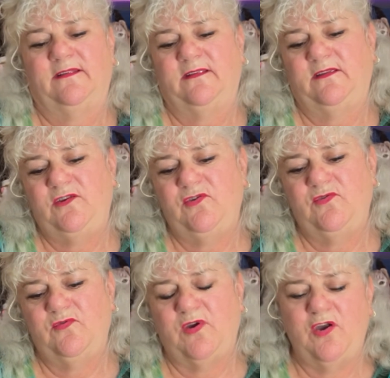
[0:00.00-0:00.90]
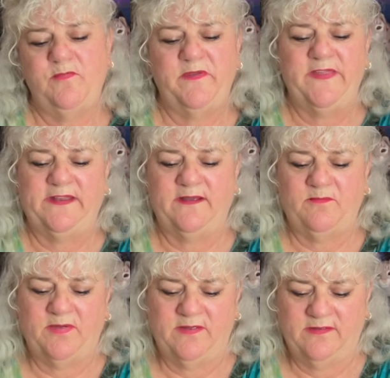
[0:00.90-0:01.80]
you open that up,
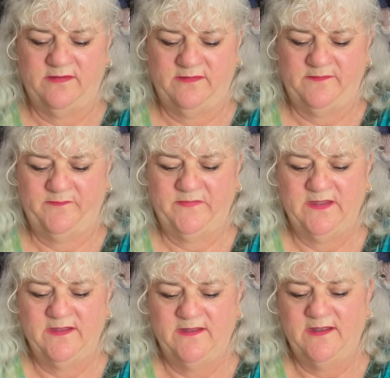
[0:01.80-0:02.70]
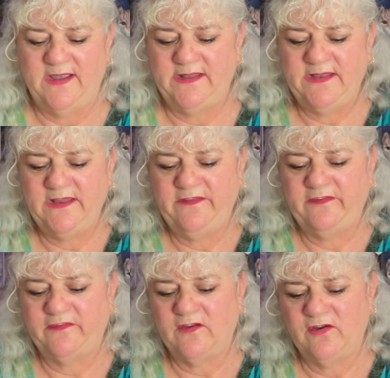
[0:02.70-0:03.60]
and
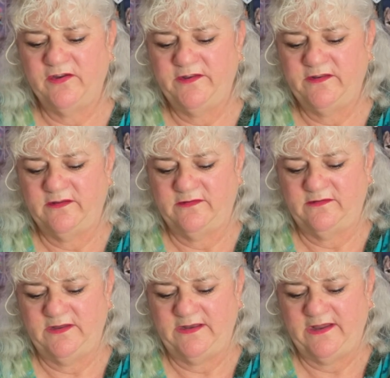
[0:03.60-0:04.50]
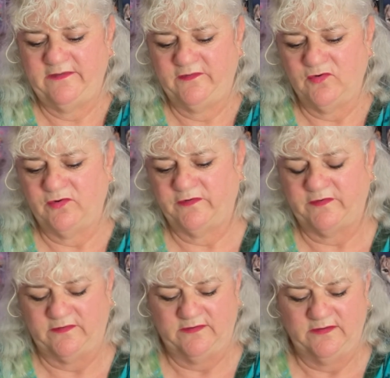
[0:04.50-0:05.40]
inside it has
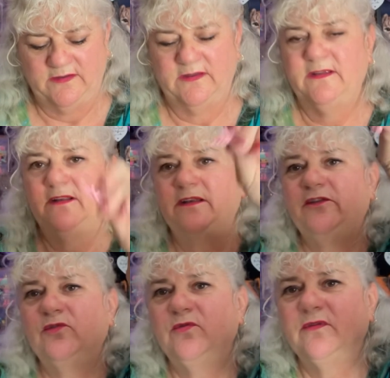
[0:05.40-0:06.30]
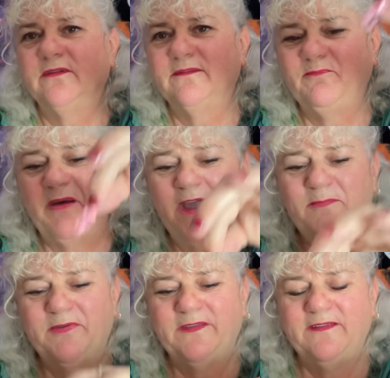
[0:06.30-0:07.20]
got little
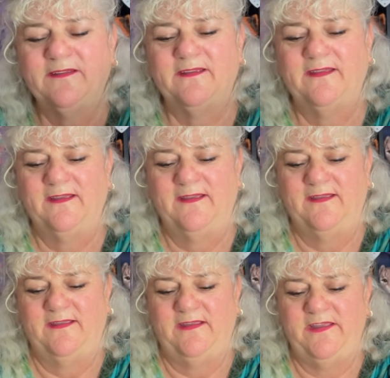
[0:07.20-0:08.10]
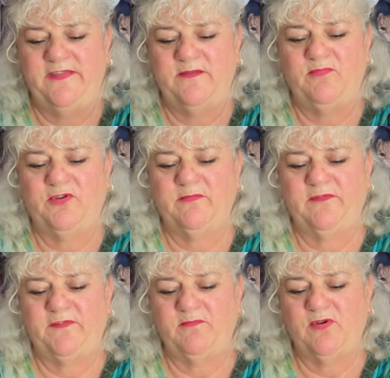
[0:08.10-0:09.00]
paper in the bottom
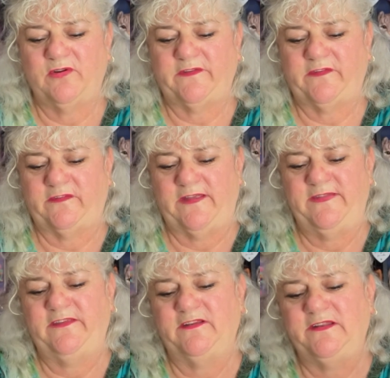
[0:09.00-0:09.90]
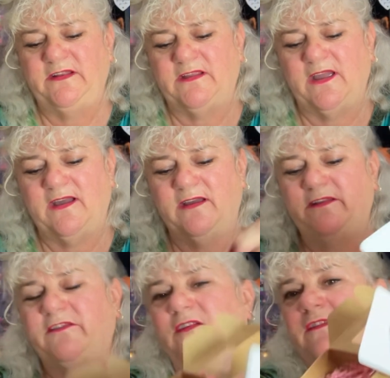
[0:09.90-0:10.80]
of the box, and there's a little
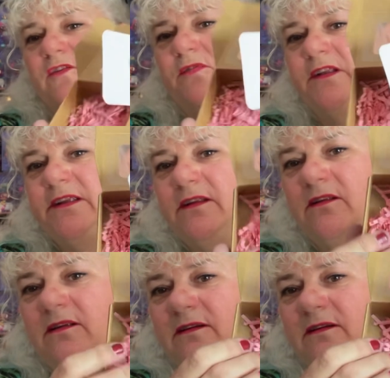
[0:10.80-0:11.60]
card, so it's got the little